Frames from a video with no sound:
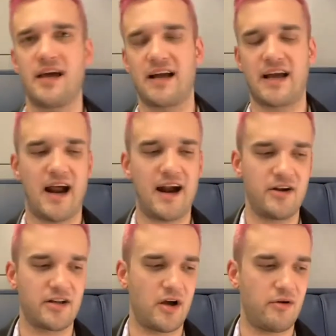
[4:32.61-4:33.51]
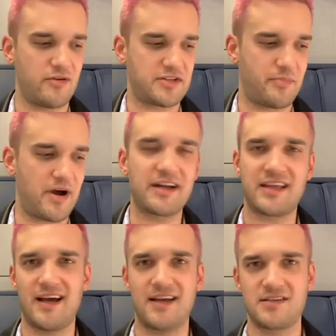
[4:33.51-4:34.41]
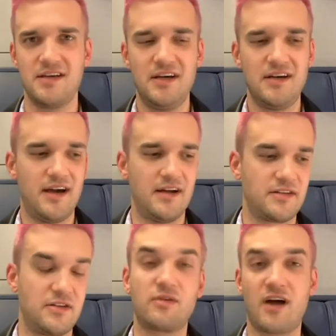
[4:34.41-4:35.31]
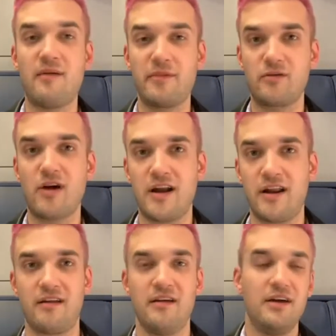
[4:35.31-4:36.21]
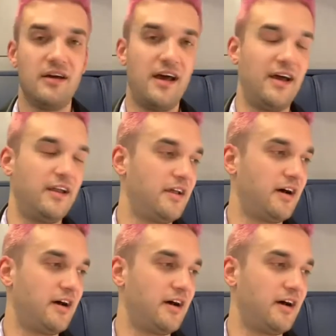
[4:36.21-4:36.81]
I got hired to co-host a podcast to do comedy writing and